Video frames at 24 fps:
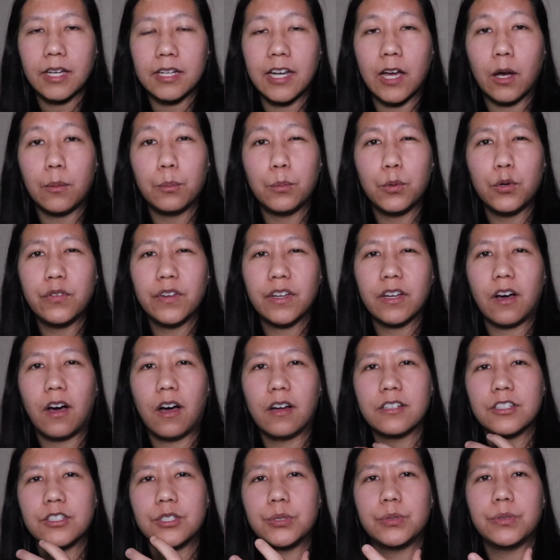Now moving
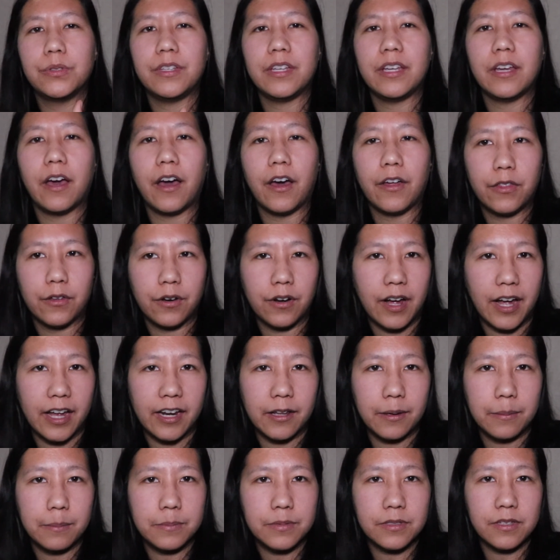on to the other
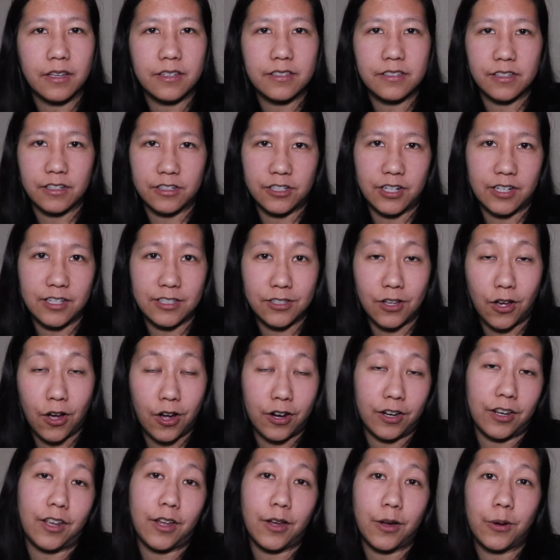items such as
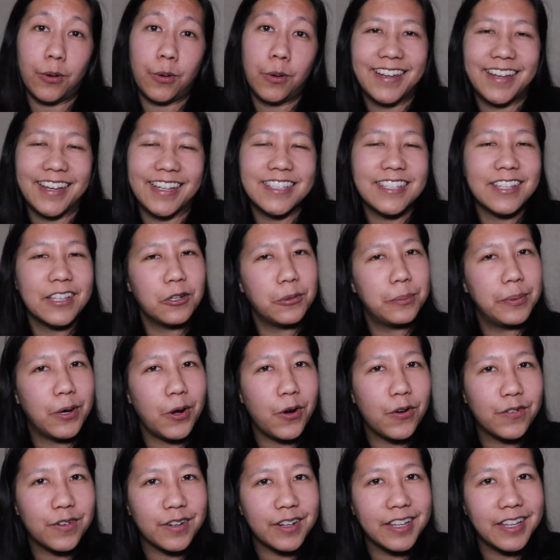audio. It's a little bit
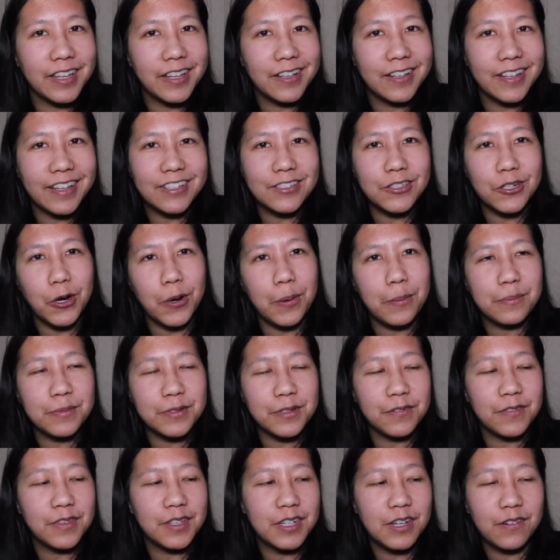overkill in terms
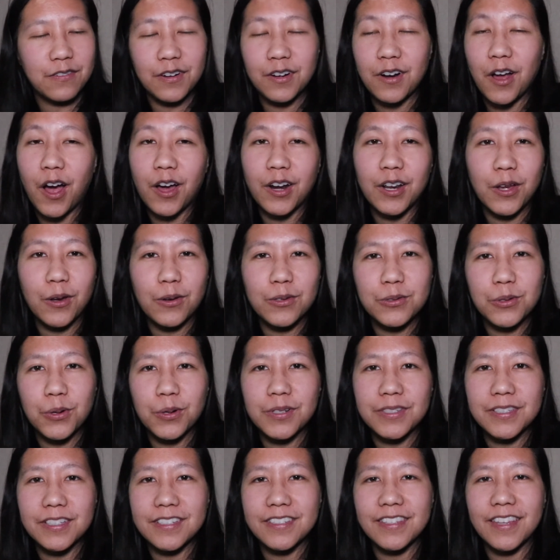of the different audio
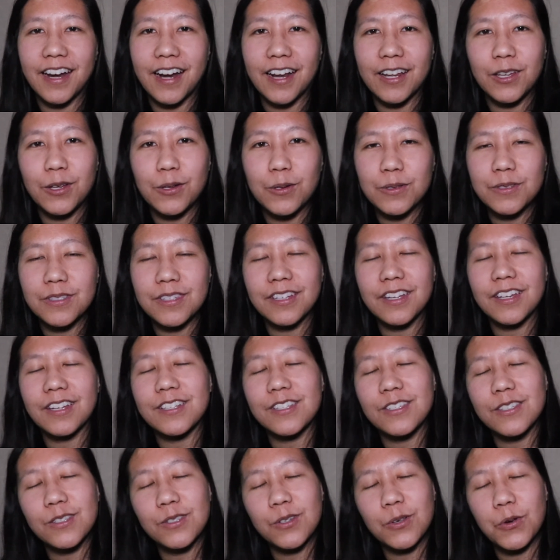sources that I use to
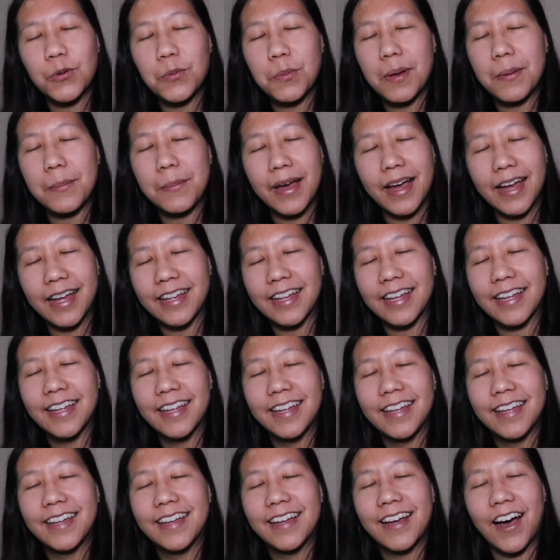consume my
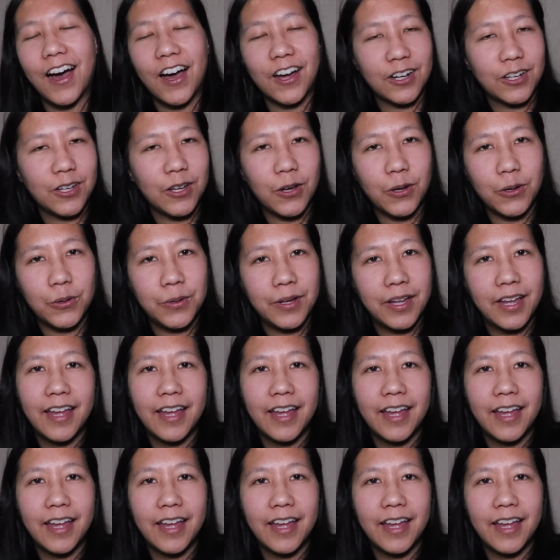audio.